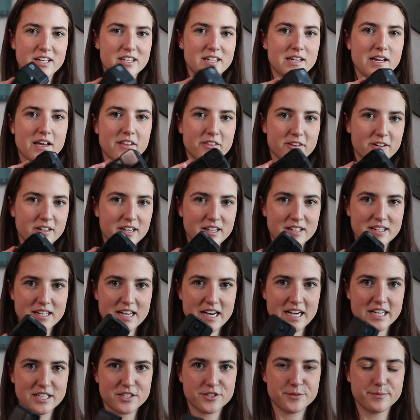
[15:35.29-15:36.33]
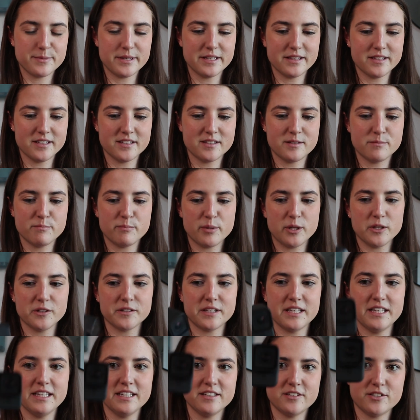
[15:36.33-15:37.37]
another attachment that's bulky.